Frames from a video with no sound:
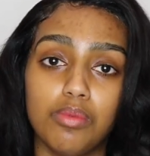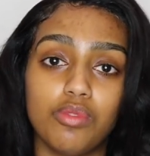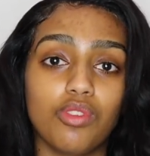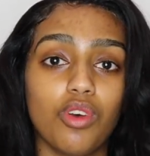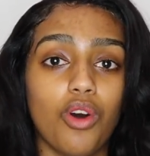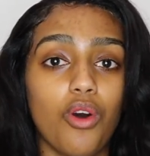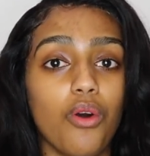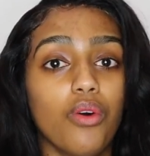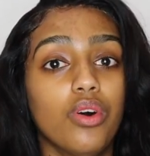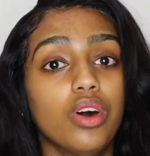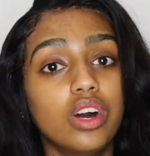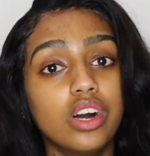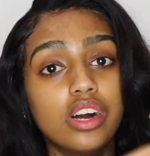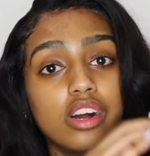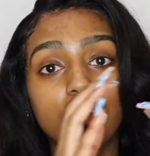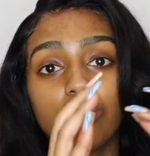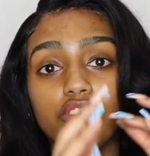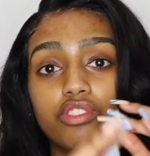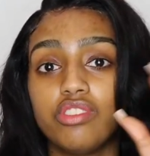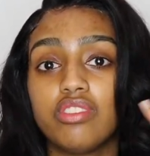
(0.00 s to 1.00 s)
So
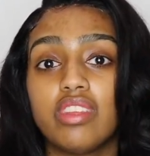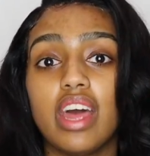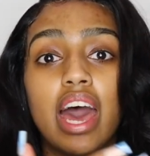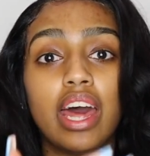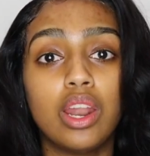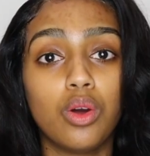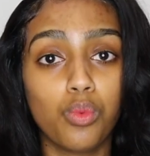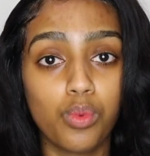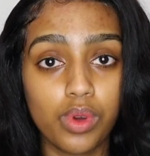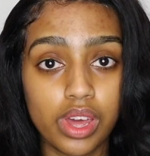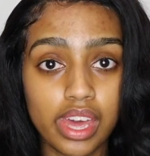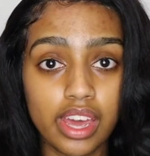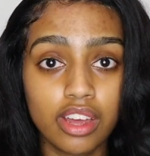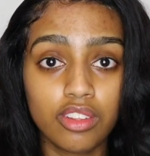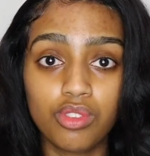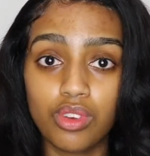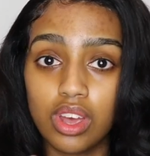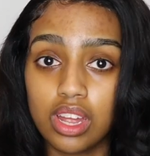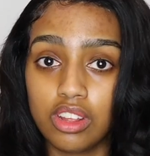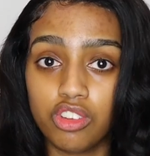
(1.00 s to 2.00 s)
just add a week
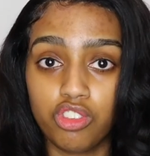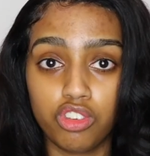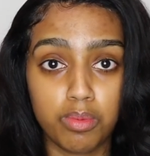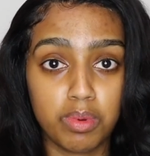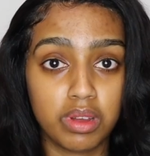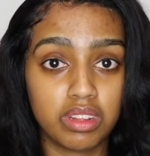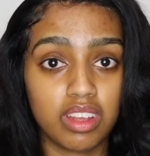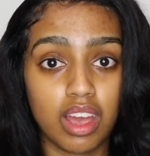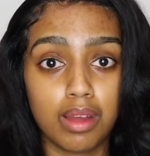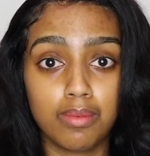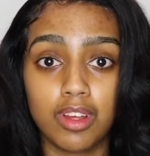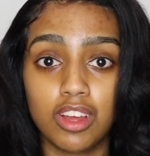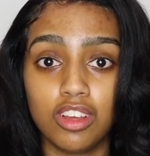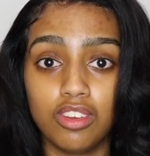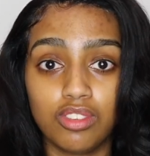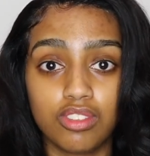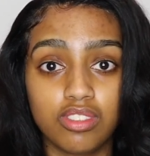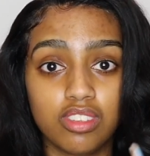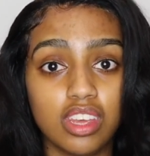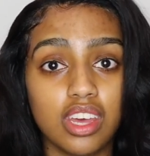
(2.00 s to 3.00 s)
to any shipping time that
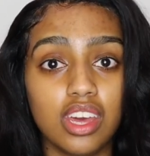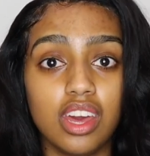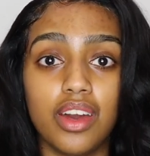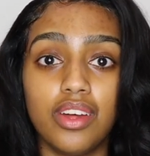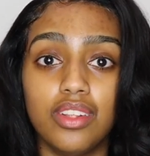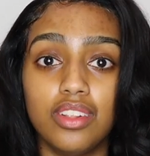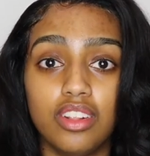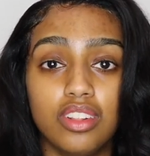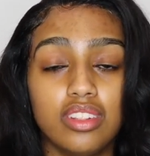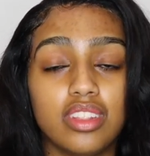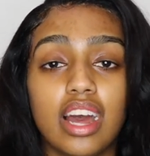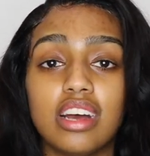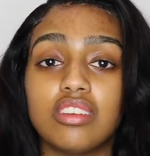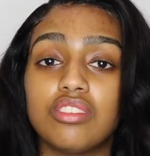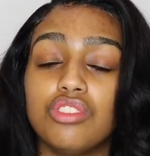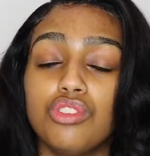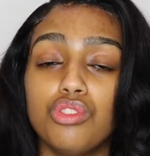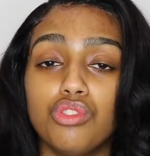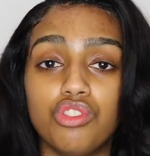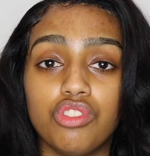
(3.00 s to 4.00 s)
you'll see and
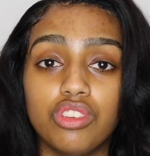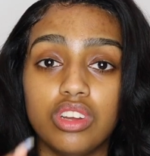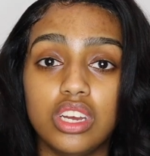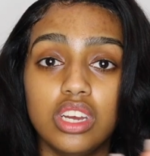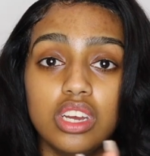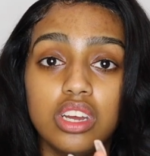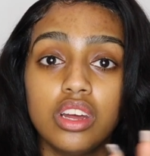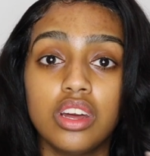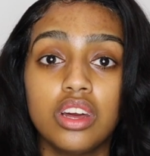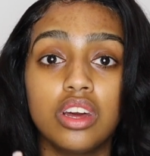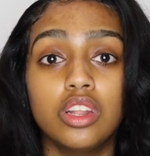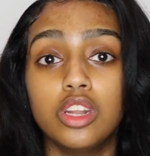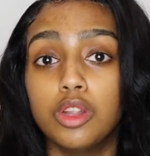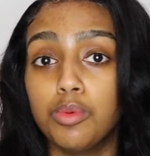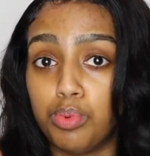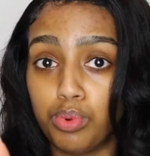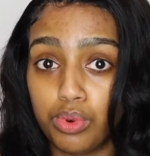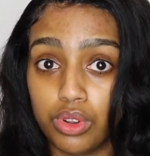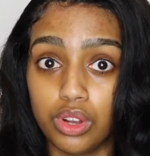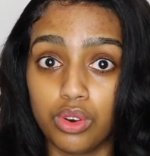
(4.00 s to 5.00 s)
that's usually the
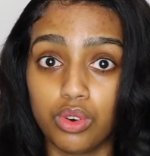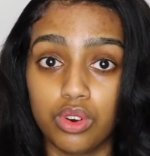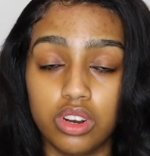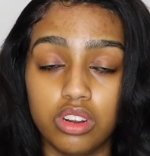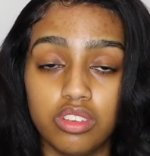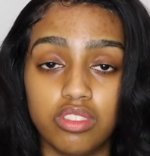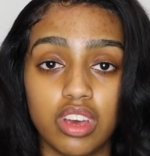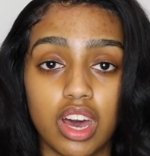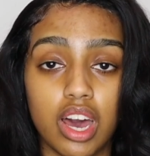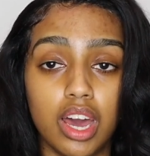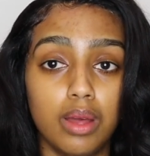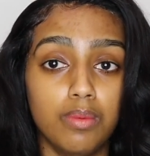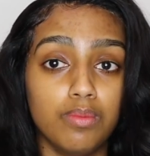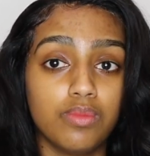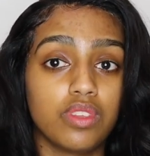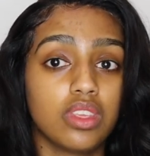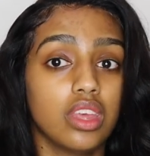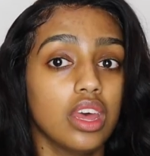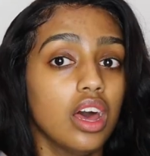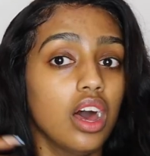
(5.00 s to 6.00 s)
pre-order
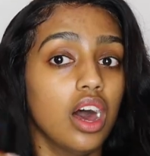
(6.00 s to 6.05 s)
times.